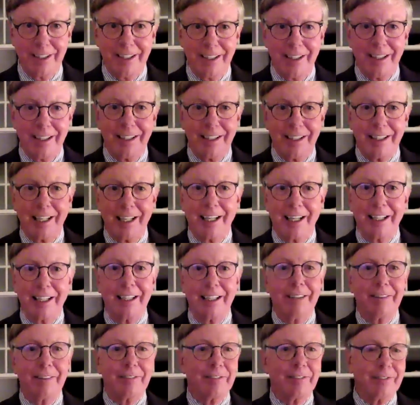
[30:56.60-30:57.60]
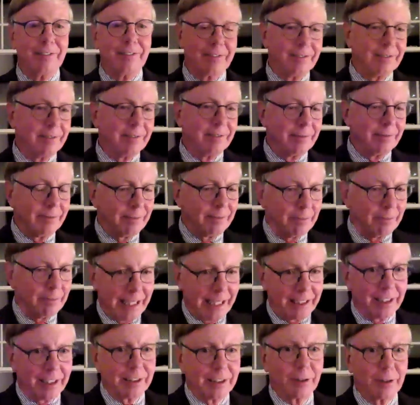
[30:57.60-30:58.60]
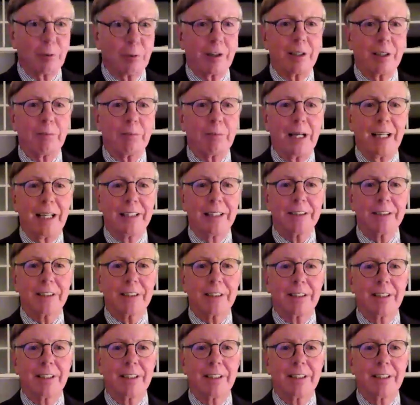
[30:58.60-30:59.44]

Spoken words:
That if Mike doesn't wear a mask,